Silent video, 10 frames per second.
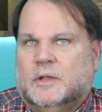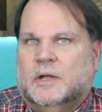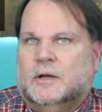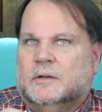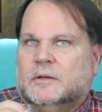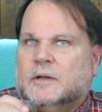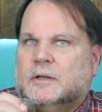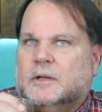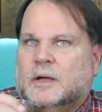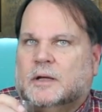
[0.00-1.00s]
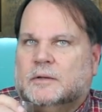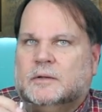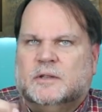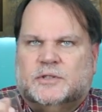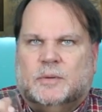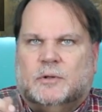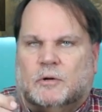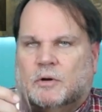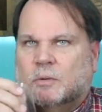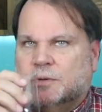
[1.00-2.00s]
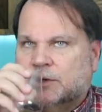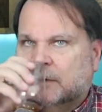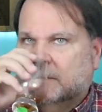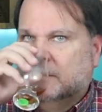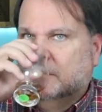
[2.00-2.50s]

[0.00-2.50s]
you know, similar aromas.